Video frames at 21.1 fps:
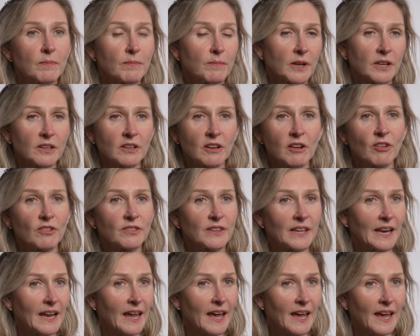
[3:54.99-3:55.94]
blood clot in
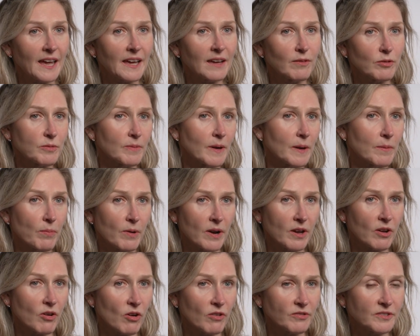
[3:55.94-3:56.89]
the leg, which might
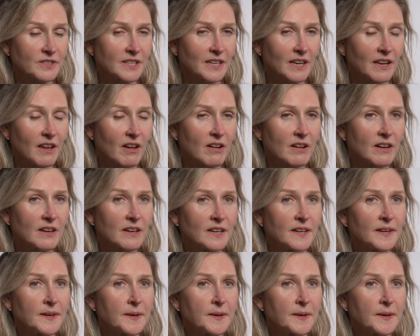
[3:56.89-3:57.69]
break off to the lung,